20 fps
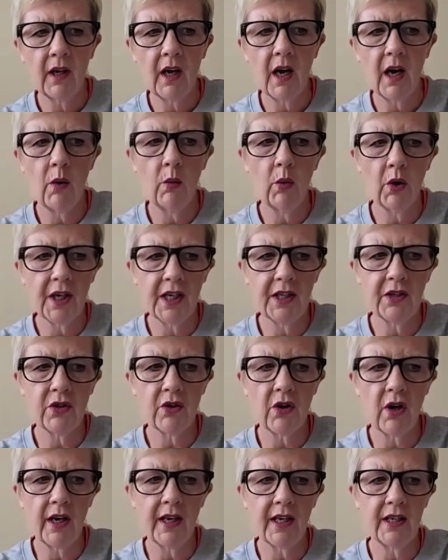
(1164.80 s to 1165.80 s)
I want to
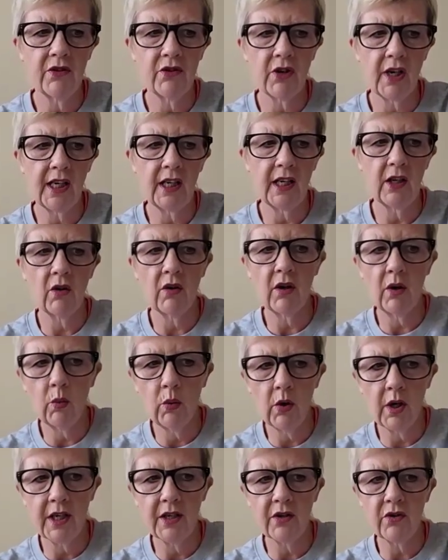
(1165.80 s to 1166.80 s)
try a drink or I
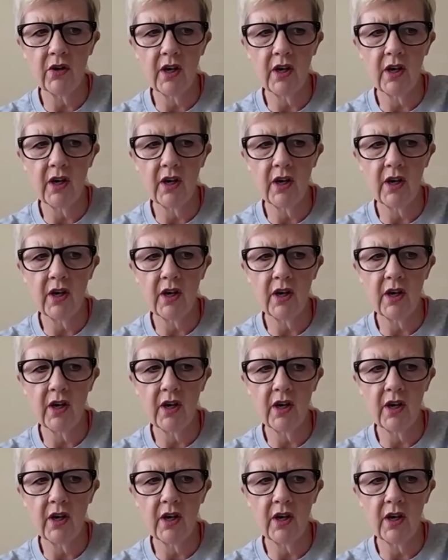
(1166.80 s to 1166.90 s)
want to